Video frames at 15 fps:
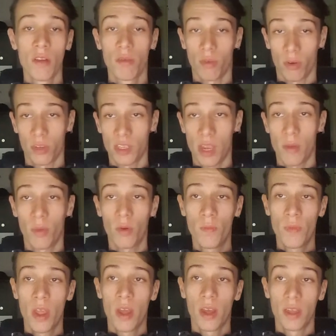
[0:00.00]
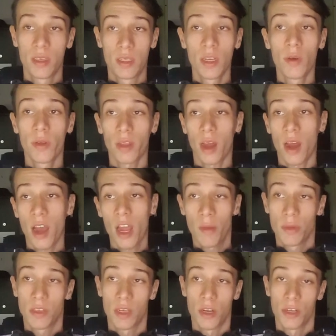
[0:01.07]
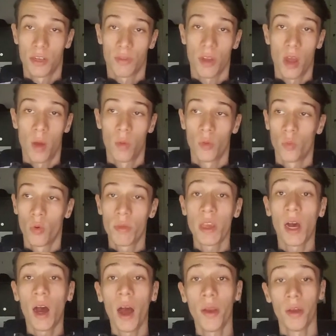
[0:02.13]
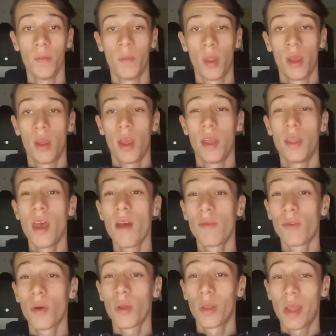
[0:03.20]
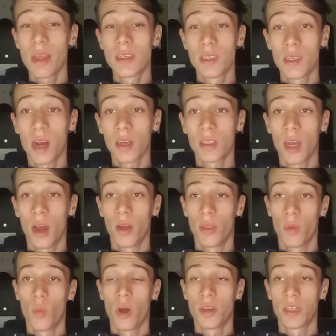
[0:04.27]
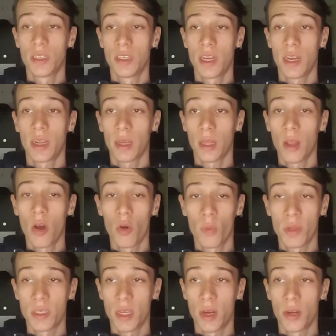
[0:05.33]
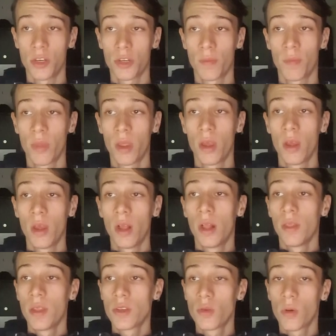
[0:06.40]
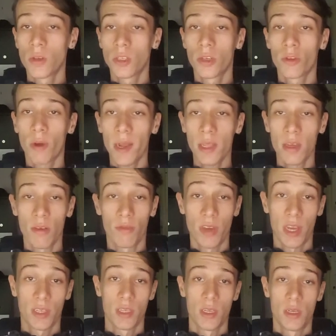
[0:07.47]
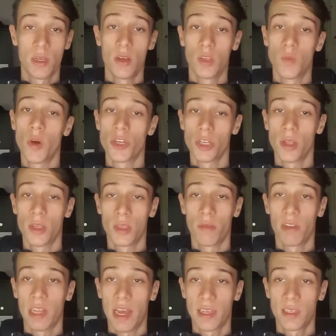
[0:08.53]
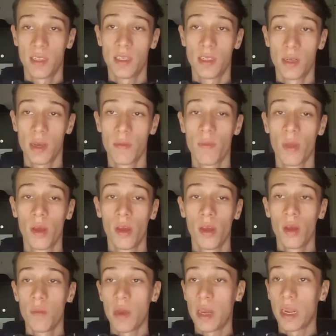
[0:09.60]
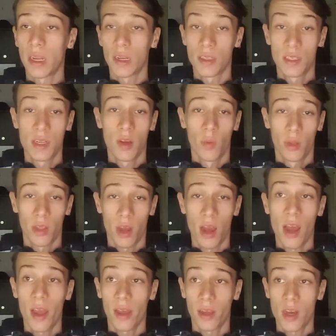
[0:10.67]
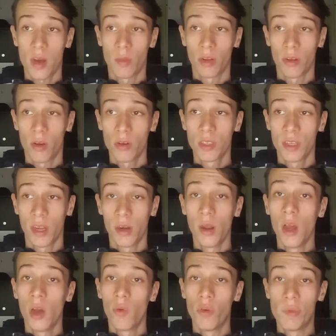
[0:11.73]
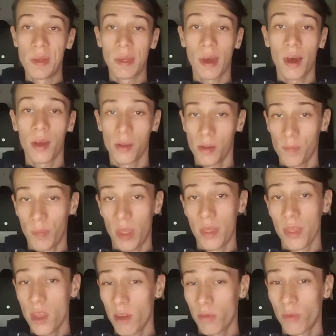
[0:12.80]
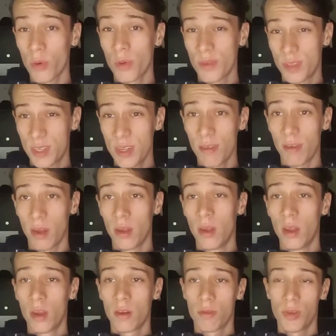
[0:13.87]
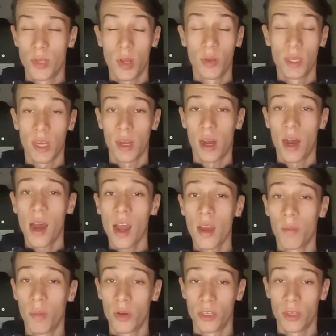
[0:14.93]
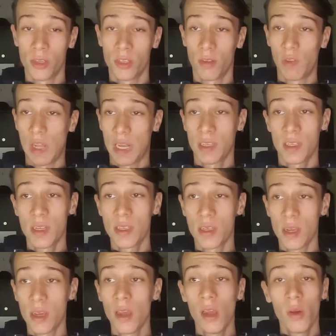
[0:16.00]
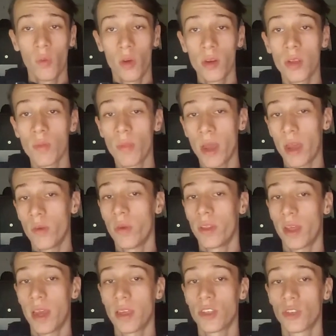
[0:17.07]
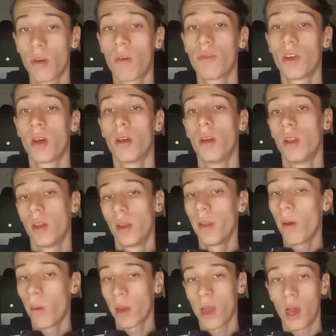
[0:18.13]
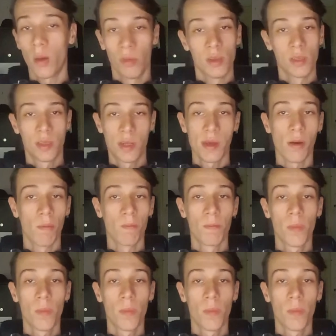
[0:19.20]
For example, a steel with a higher percentage of carbon will be harder, and therefore less ductile than one containing a lower percentage. This also greatly affects the steel's modulus of elasticity, meaning a steel with a higher carbon content would be harder and therefore stiffer, resulting in a higher modulus of elasticity when compared with a softer, lower carbon steel.